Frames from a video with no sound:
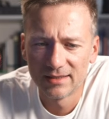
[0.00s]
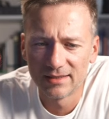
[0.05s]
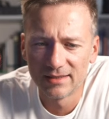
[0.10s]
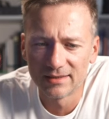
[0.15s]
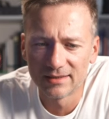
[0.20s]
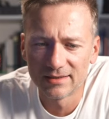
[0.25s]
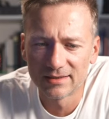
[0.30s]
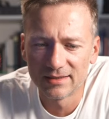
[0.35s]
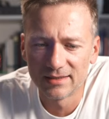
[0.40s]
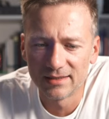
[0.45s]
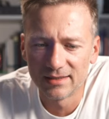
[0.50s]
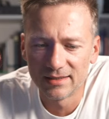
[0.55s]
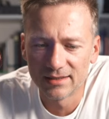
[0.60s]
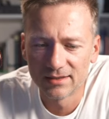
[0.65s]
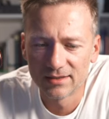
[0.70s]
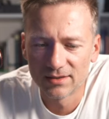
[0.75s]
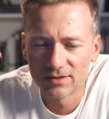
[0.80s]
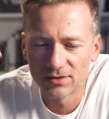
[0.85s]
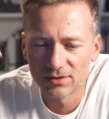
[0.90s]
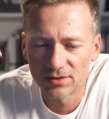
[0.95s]
Let's see.
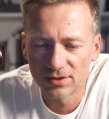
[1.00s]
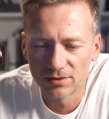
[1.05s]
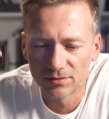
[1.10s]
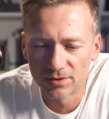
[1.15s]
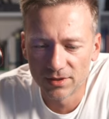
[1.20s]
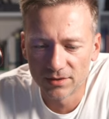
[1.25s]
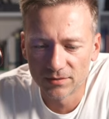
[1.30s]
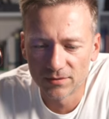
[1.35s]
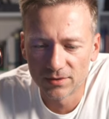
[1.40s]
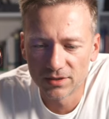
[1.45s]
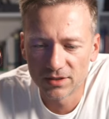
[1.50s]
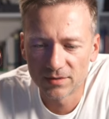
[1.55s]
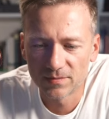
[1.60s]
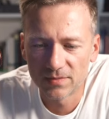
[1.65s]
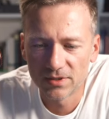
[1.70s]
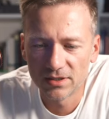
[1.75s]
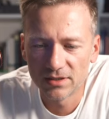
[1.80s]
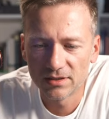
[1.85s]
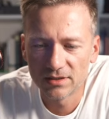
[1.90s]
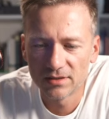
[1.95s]
Okay, we're at one
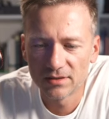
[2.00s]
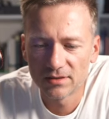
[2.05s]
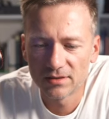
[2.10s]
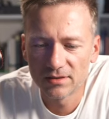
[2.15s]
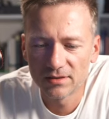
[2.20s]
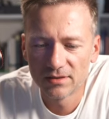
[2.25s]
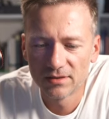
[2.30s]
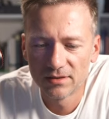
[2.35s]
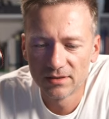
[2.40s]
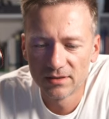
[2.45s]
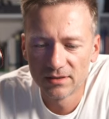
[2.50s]
speed here.